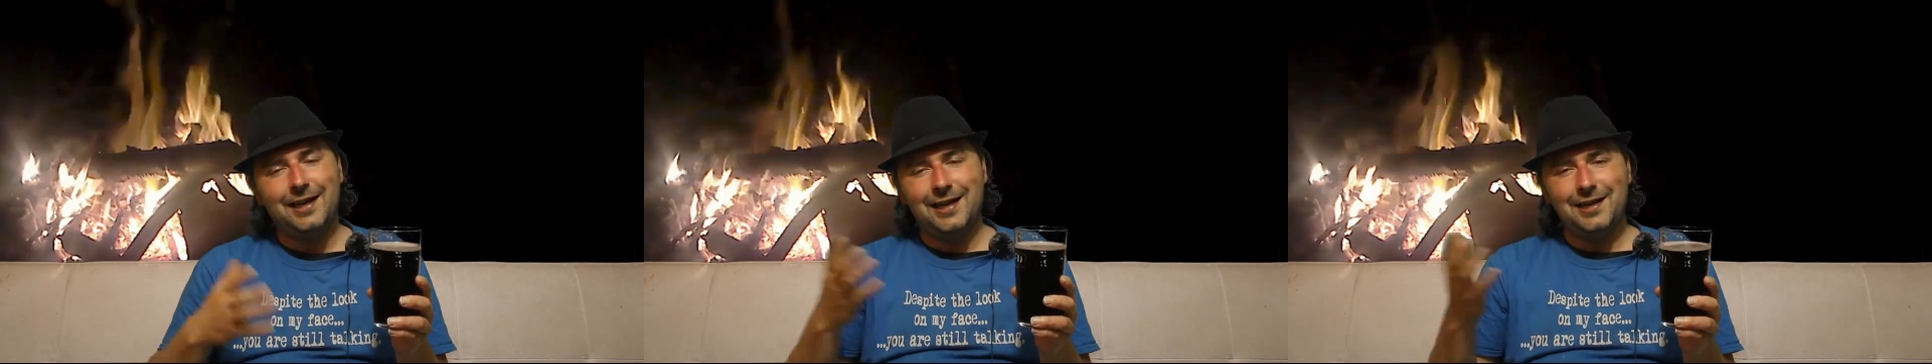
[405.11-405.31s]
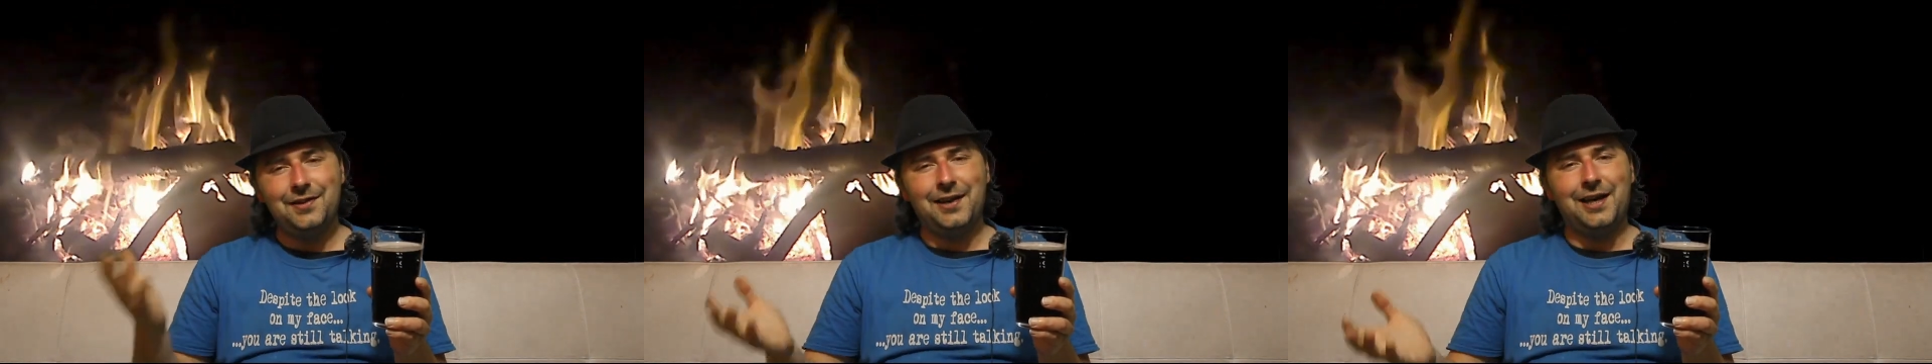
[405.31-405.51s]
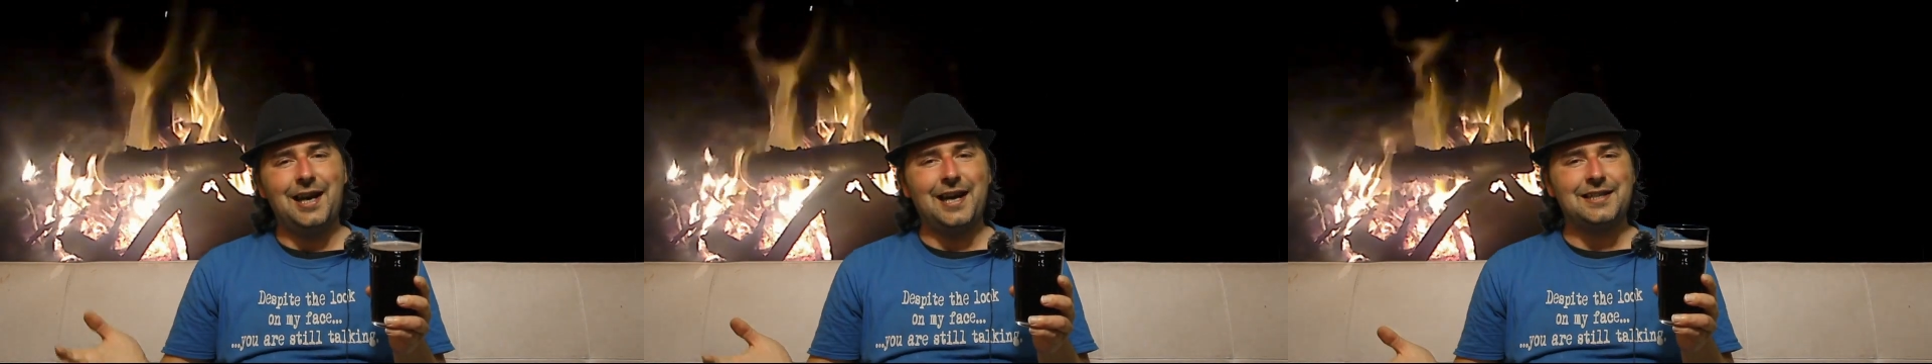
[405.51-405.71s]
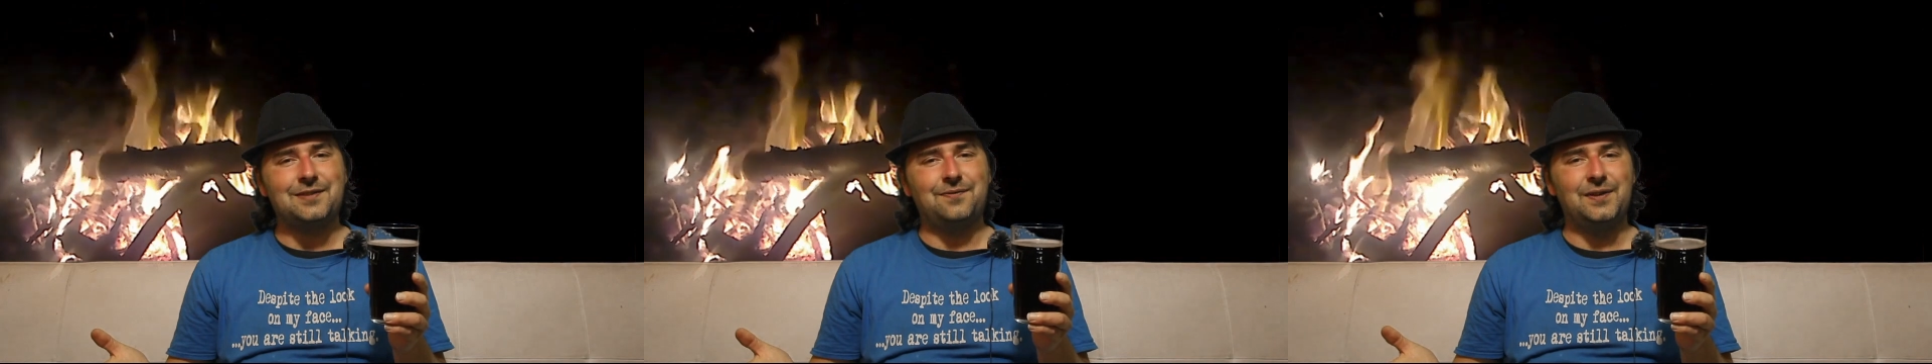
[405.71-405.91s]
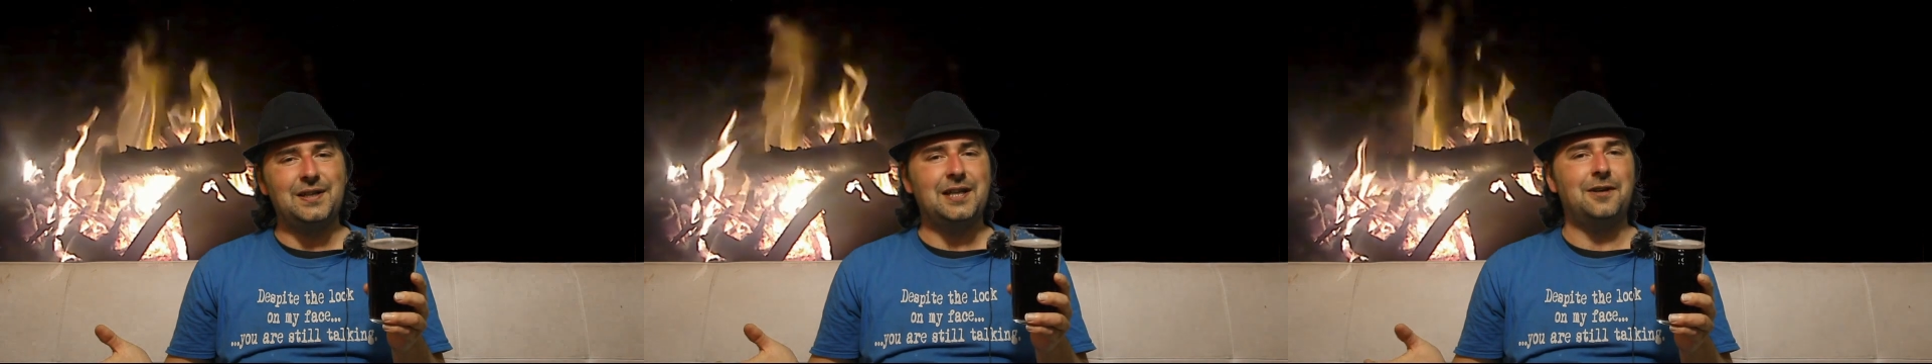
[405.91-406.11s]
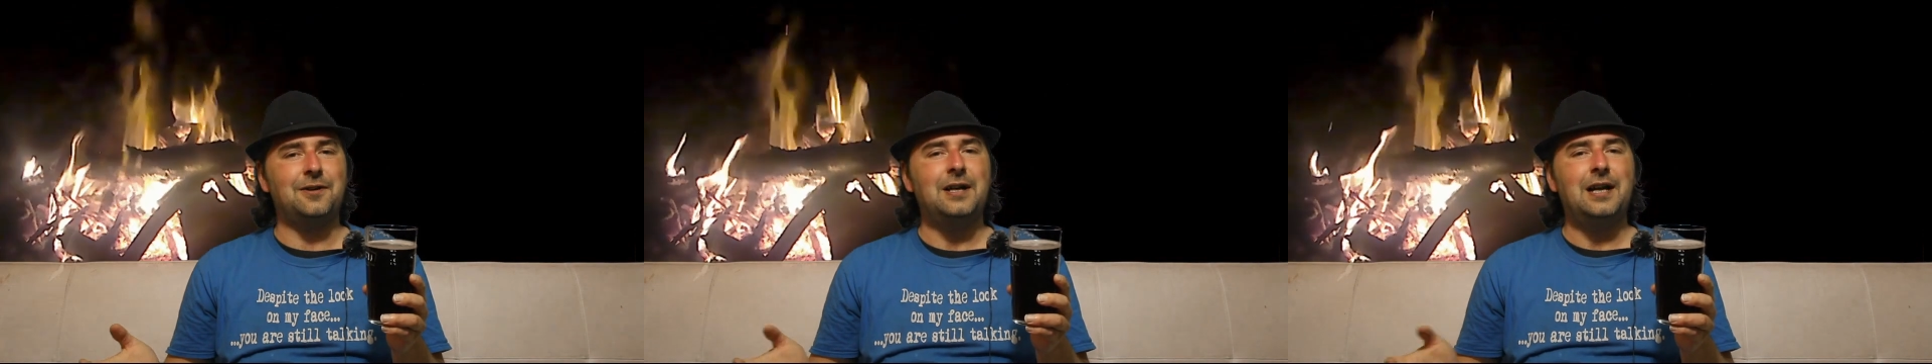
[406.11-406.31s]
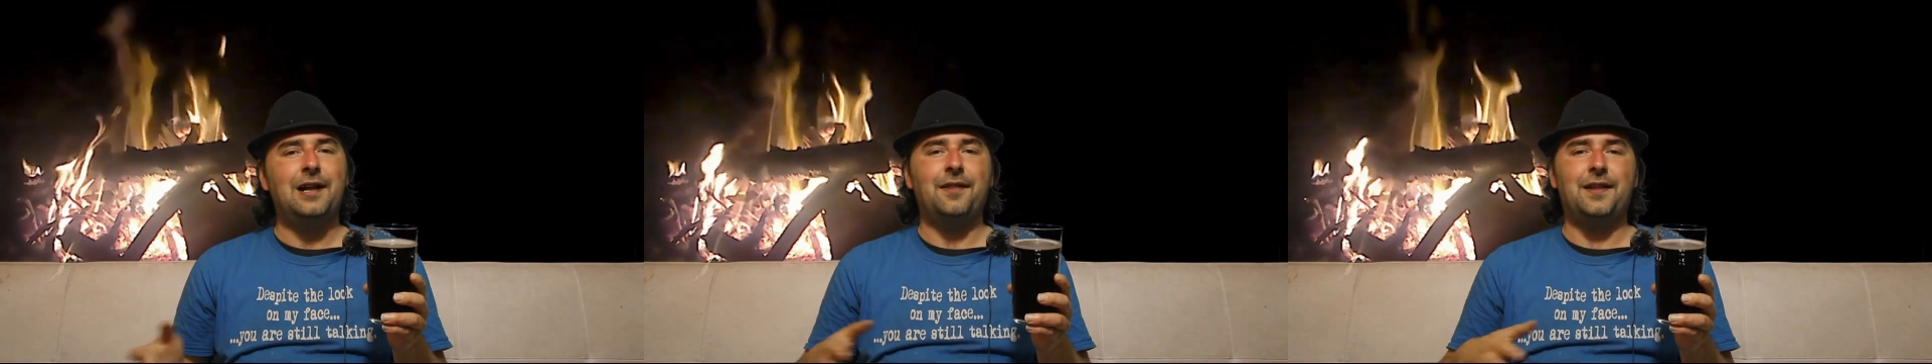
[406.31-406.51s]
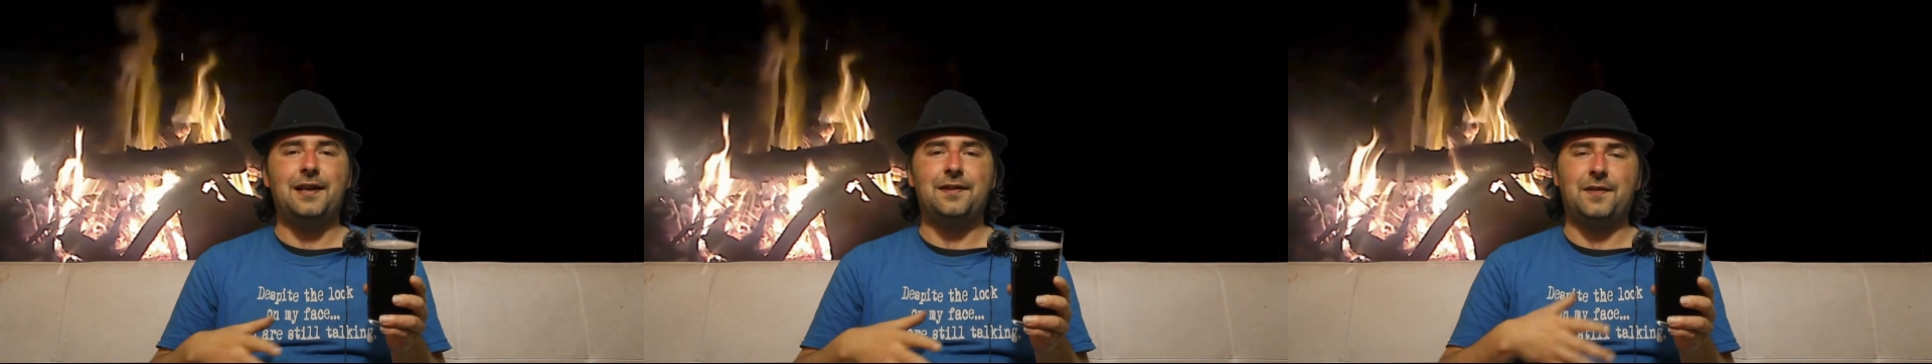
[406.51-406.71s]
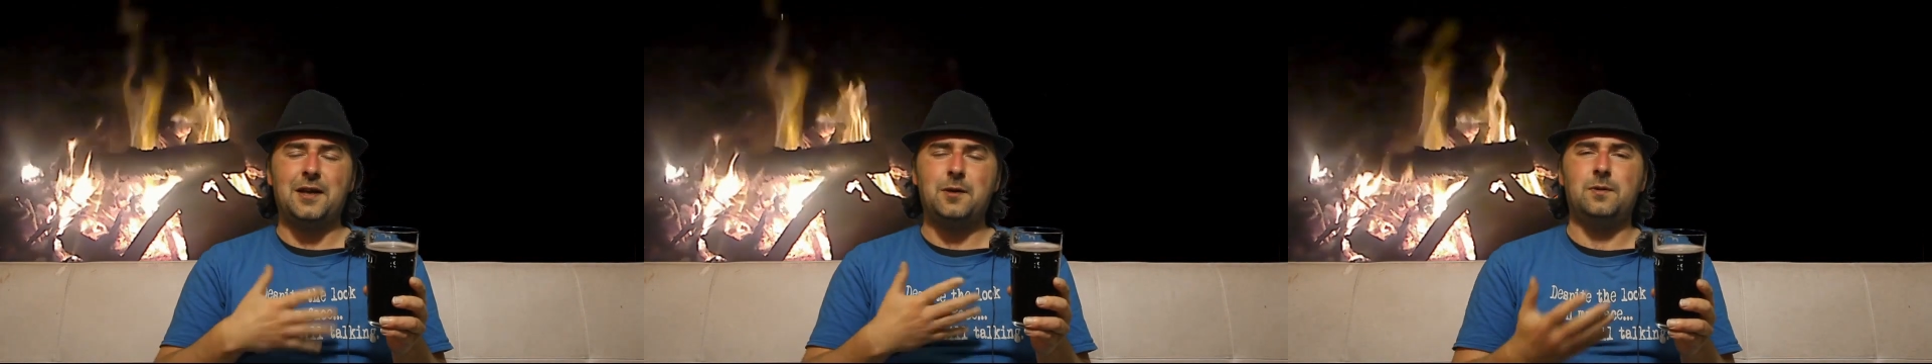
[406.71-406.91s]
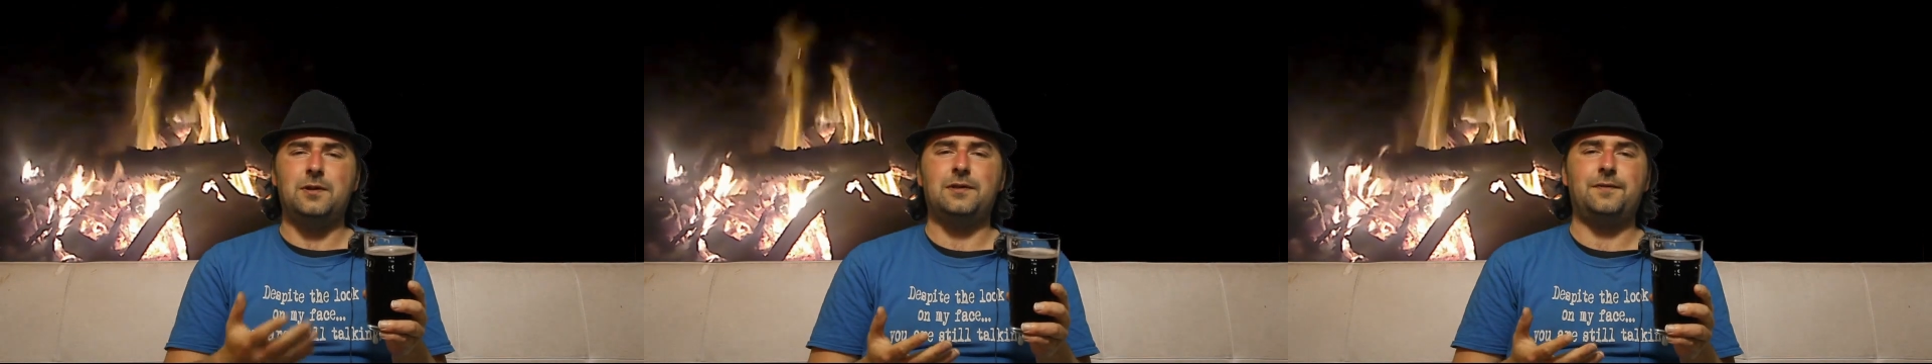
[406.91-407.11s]
in the last video that
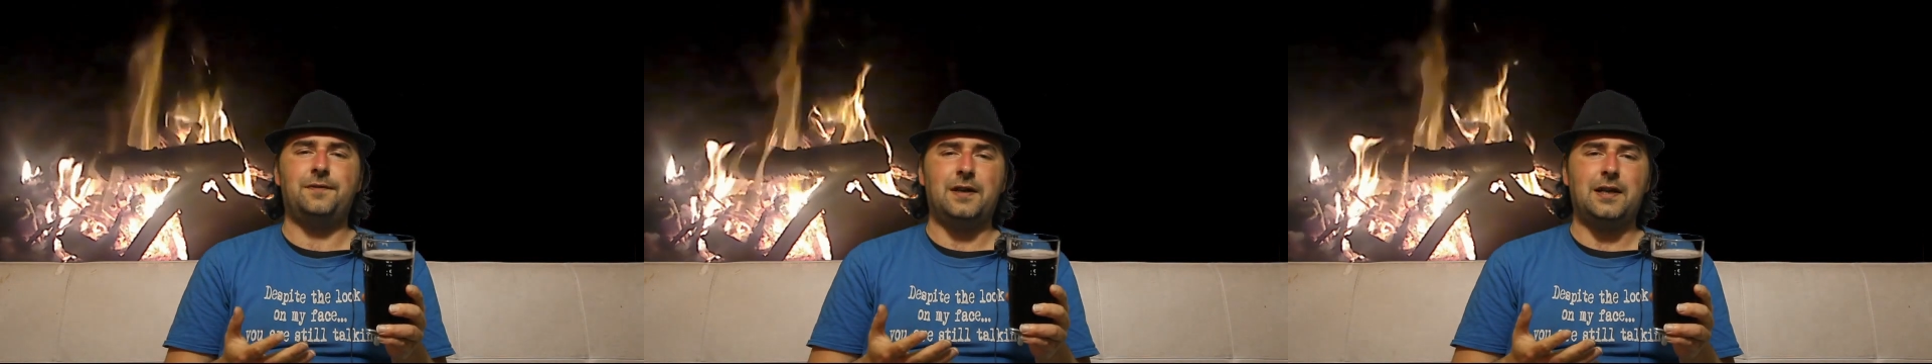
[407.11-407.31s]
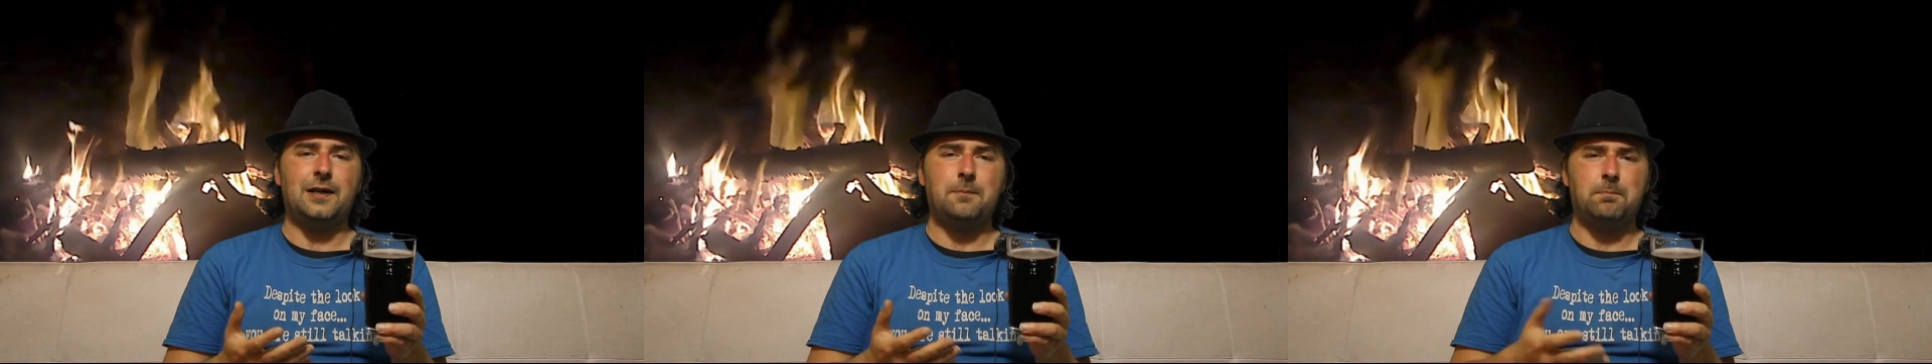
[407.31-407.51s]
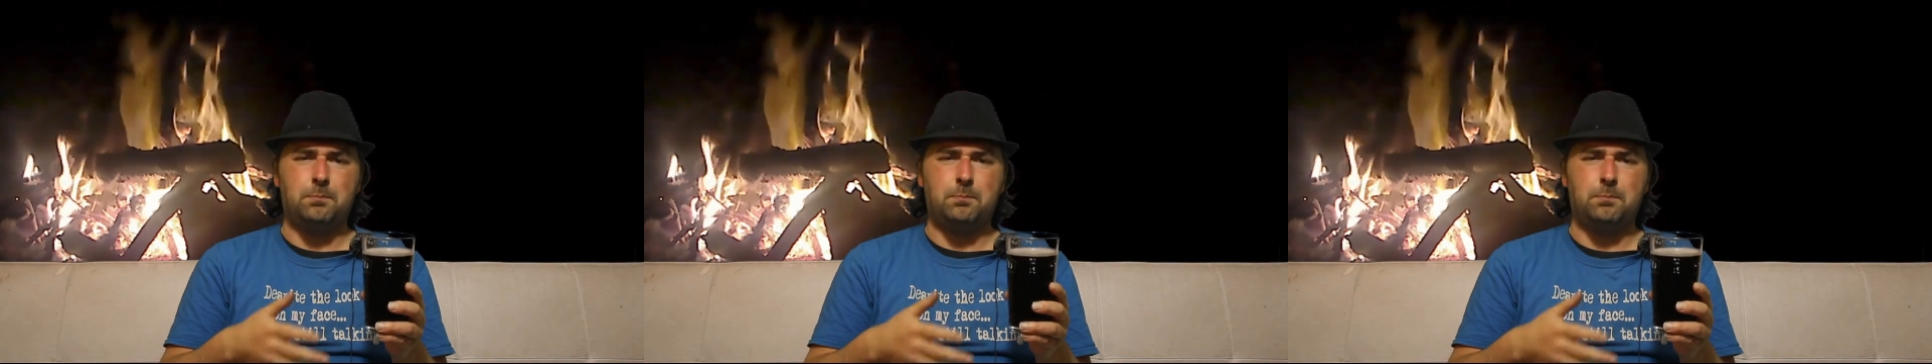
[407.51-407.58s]
they would have uh,